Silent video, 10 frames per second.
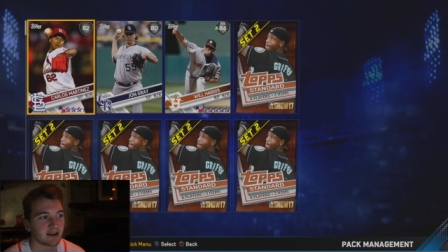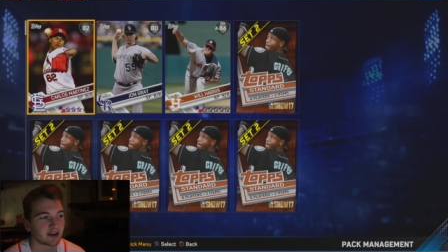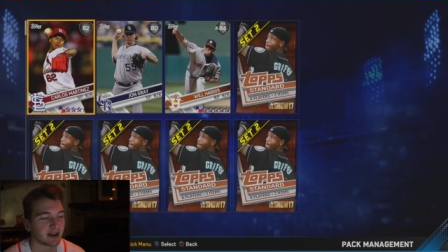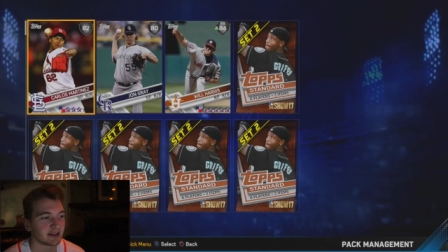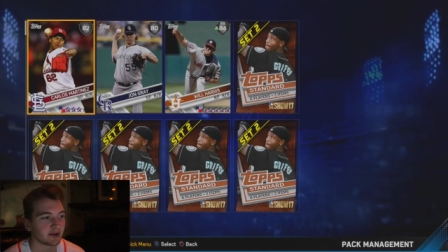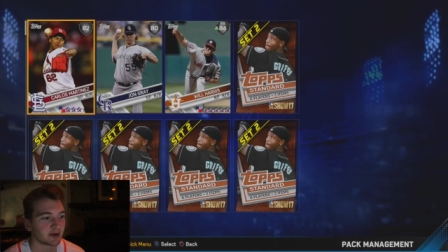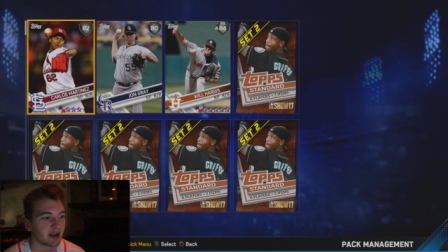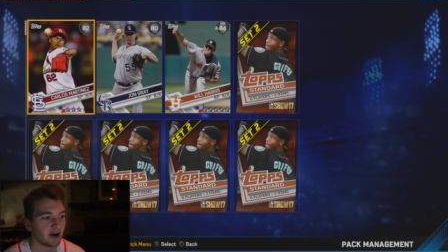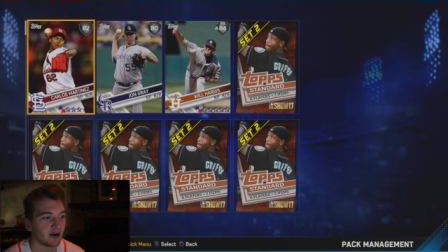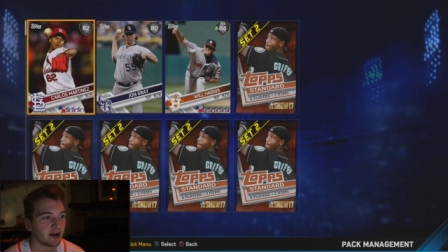Okay, there we
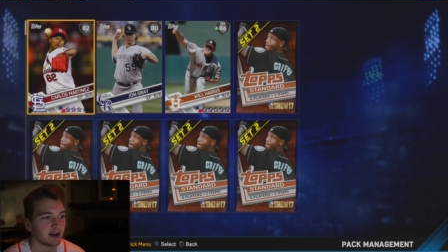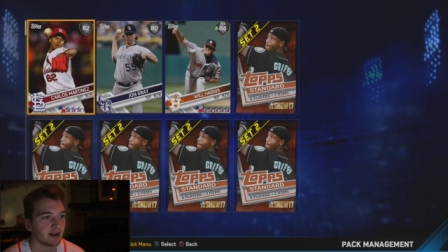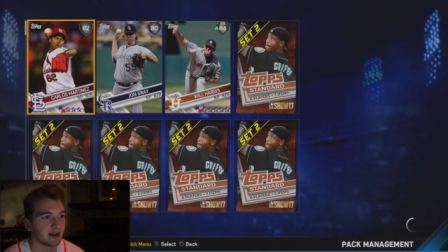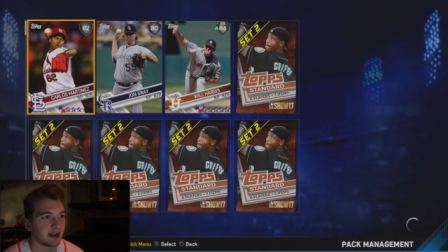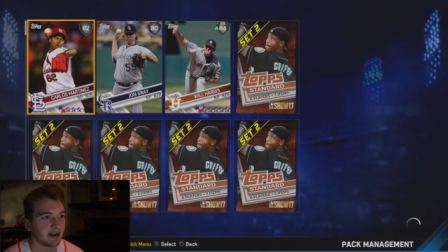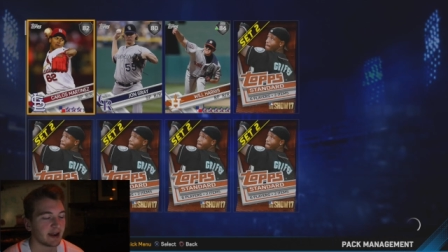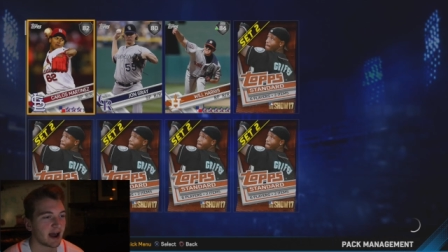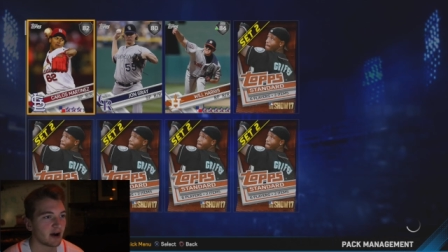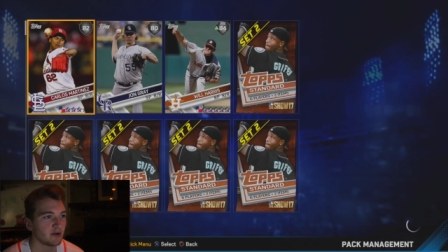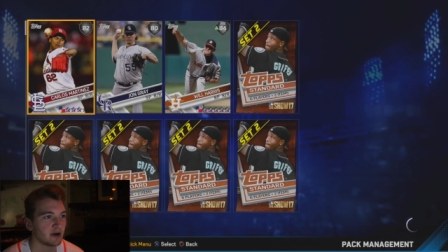go. And
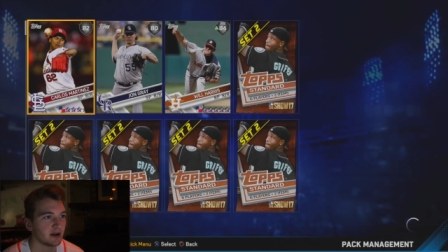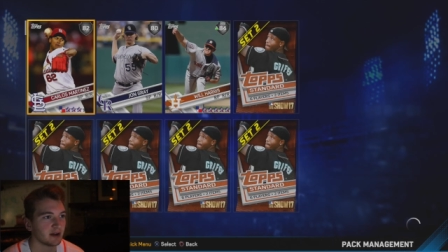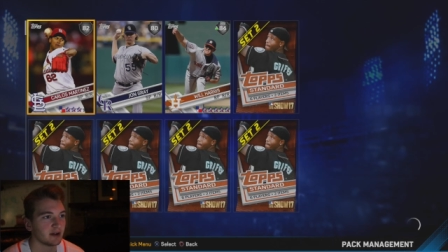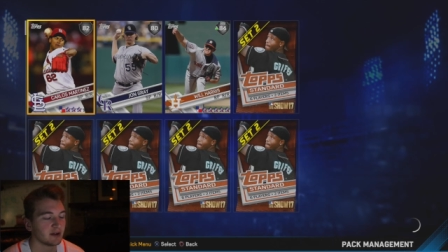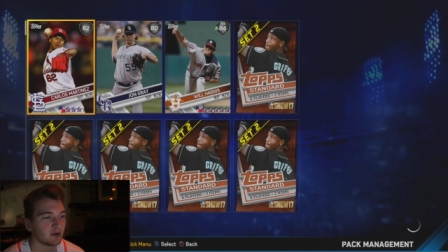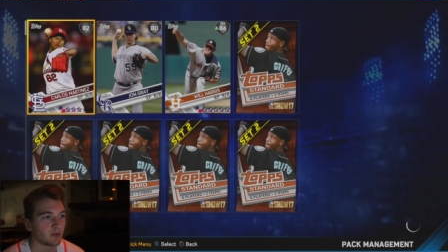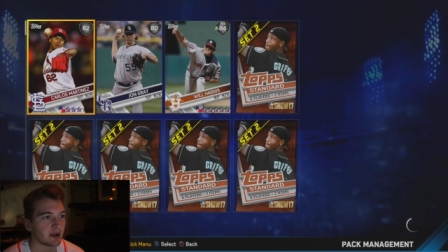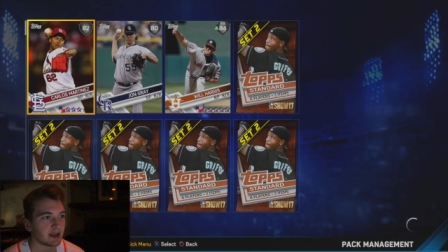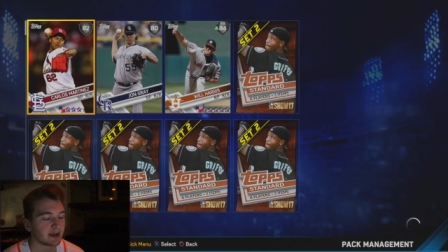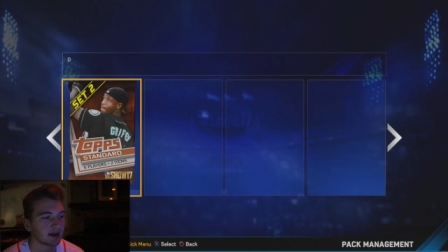now
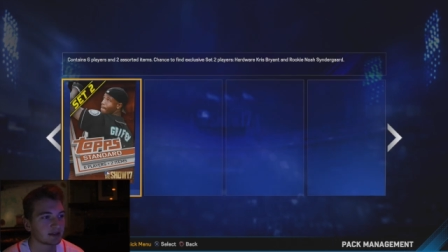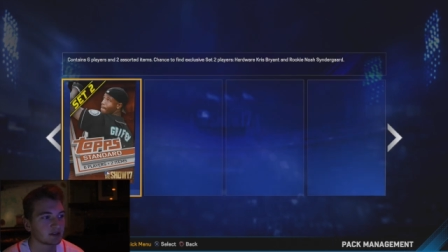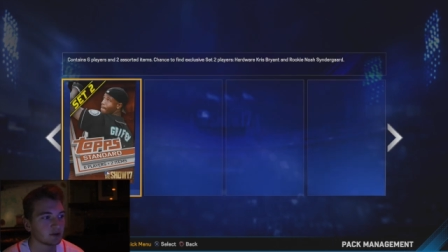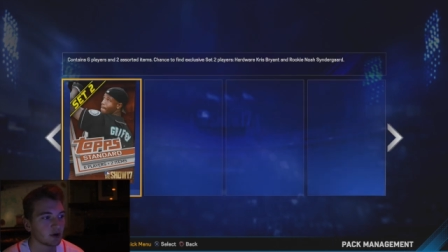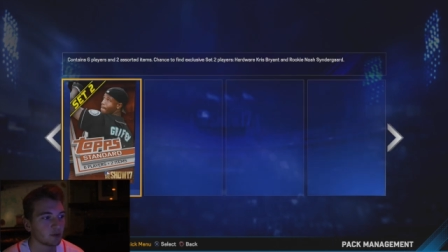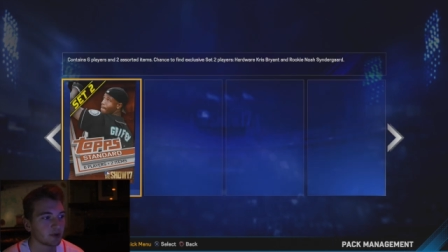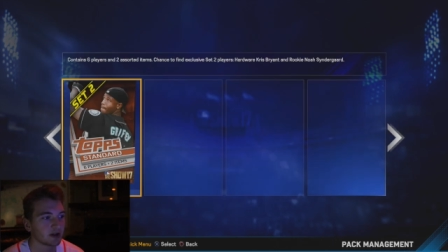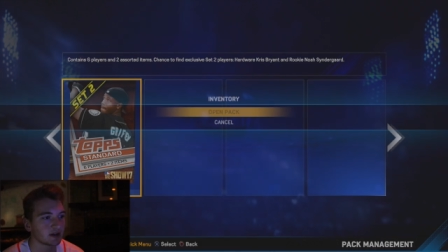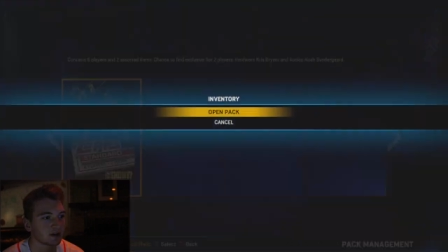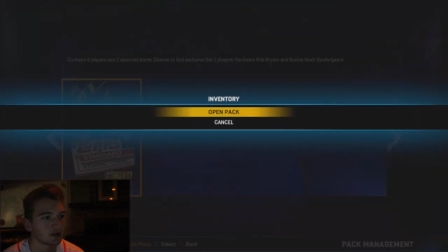we get to
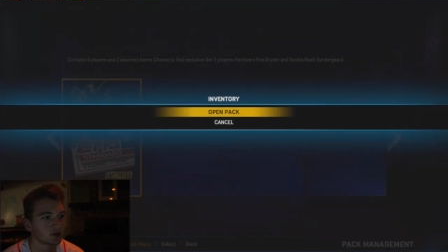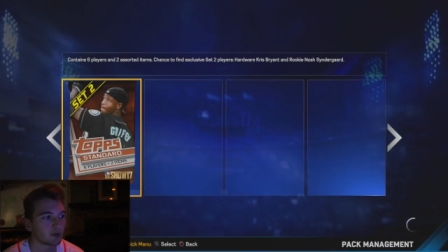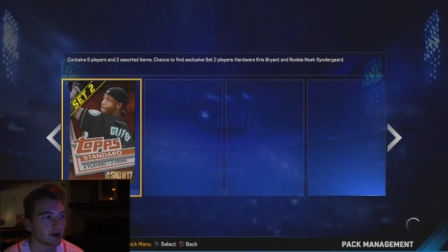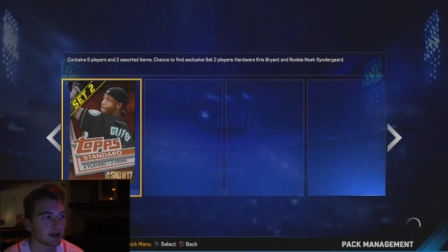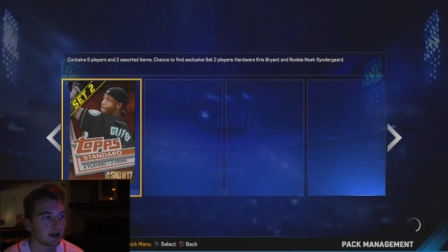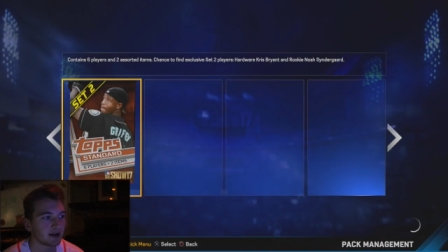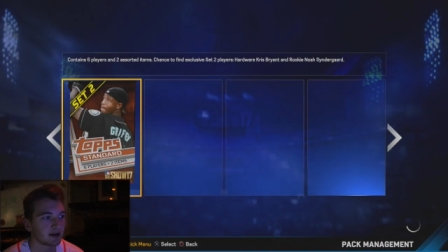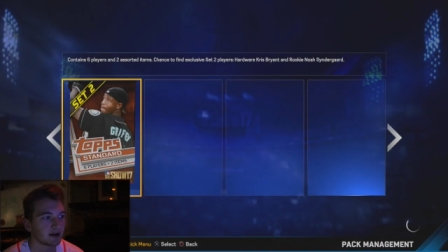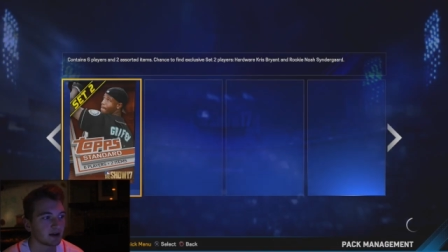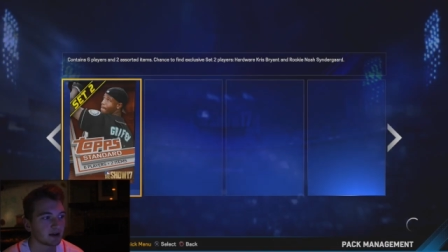open 20
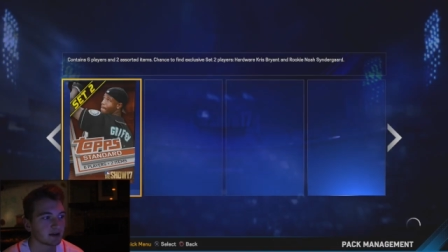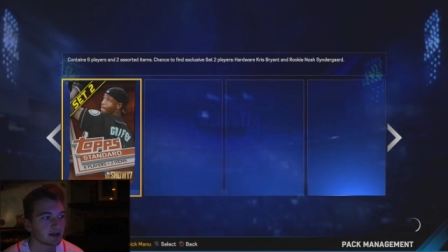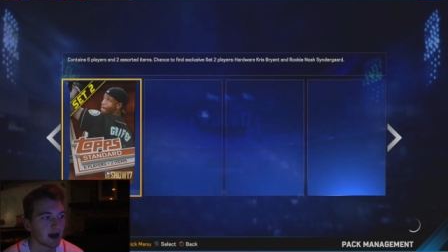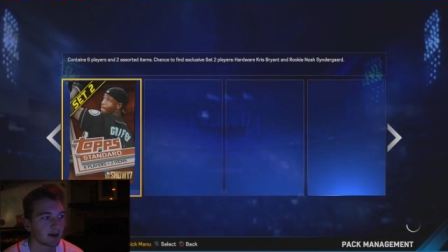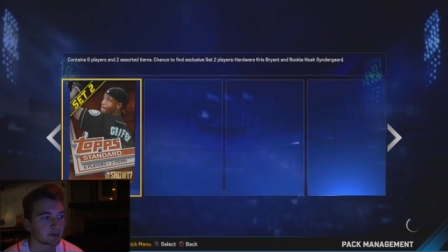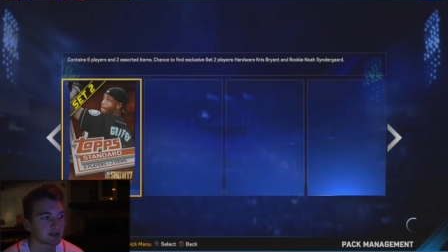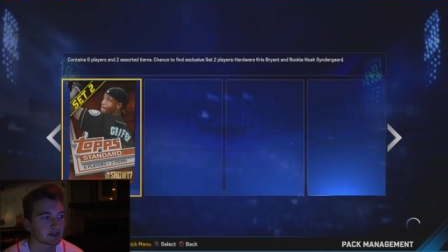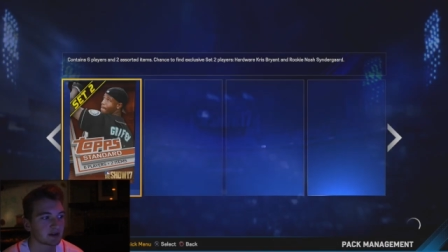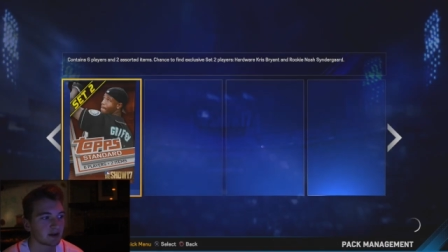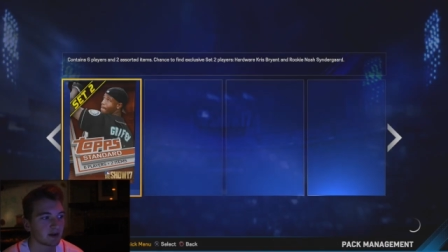
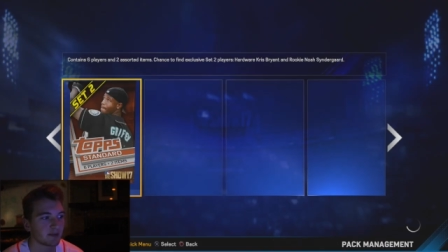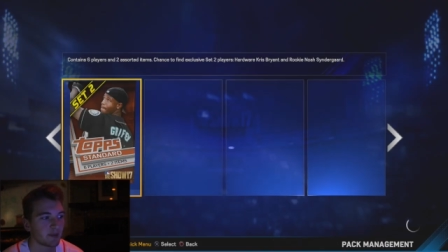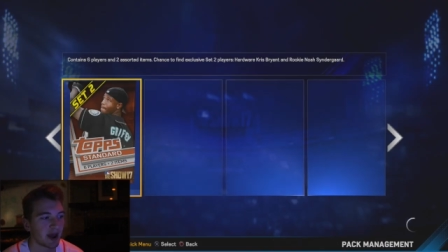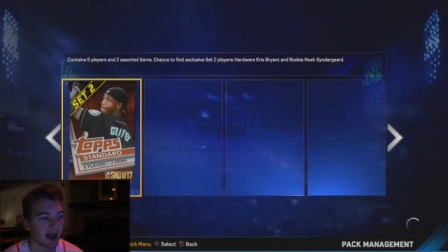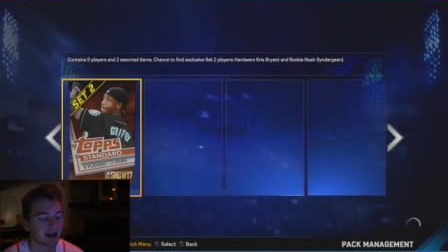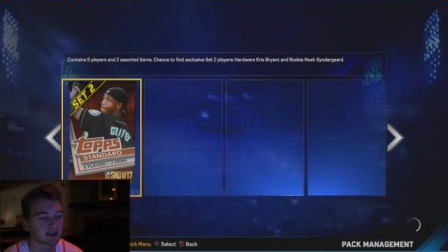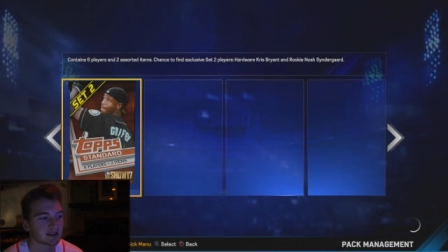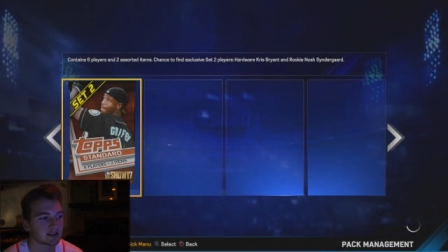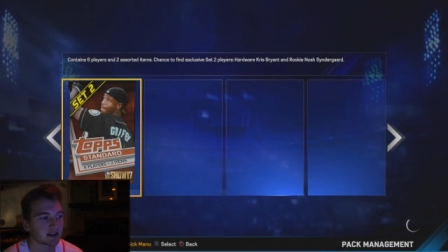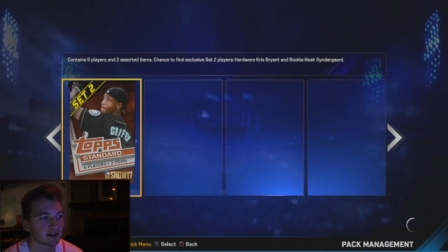tops
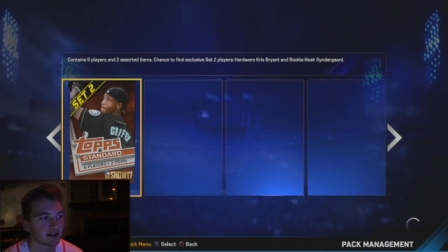packs.